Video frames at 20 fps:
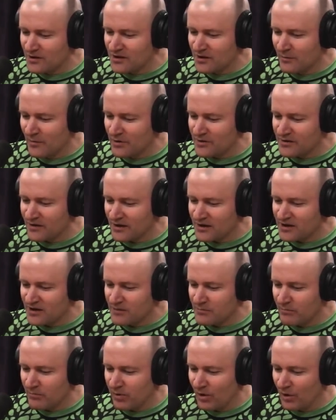What's the
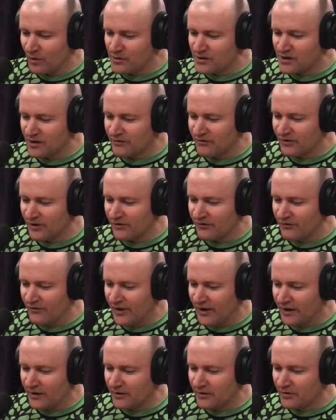most explosive
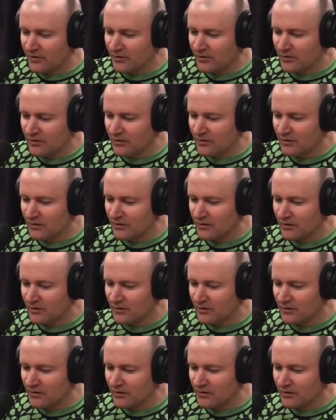event